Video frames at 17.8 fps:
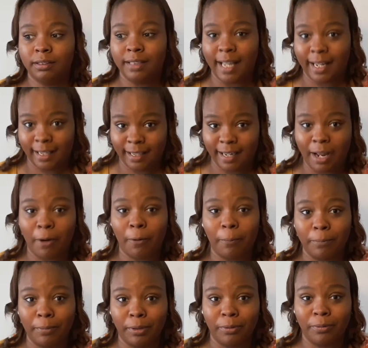that can
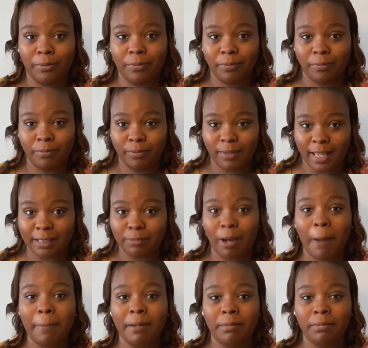help you.
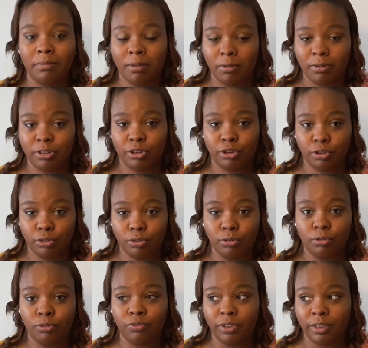That's why people go to
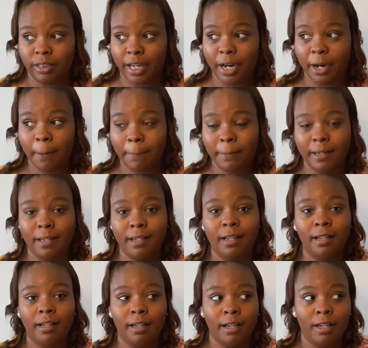school for
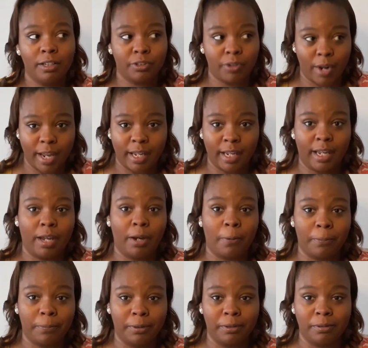therapy so they can
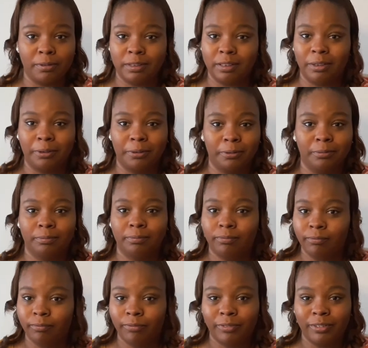help you. So
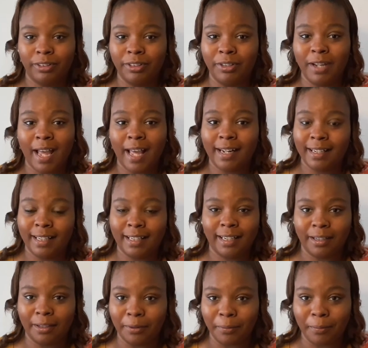you got to
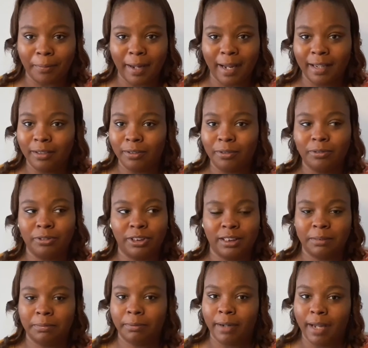get help. Ain't no
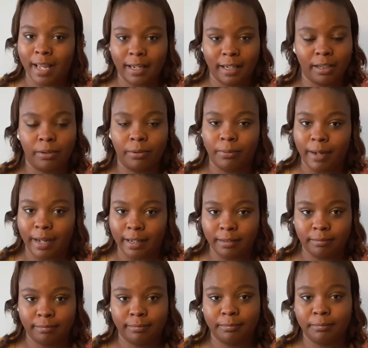just praying it
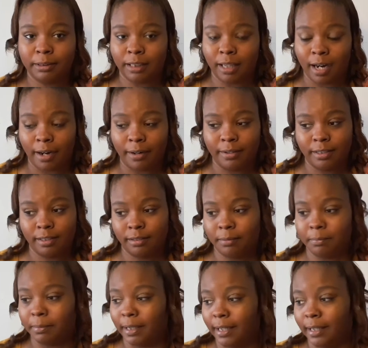away. I'm sorry.
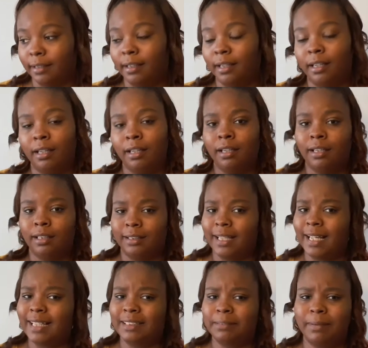But
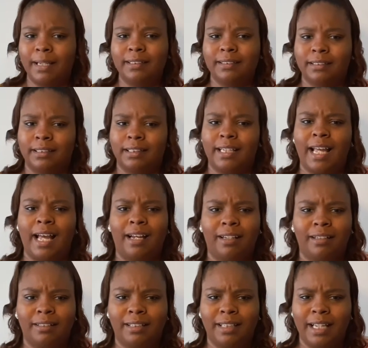that's basically
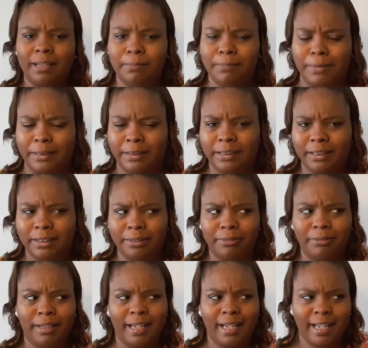how the
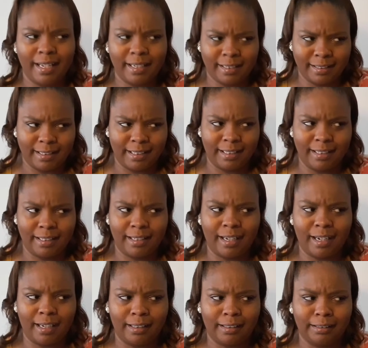episode
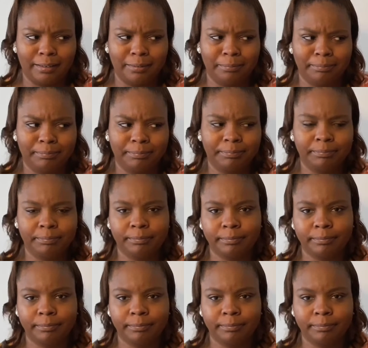ended. Um,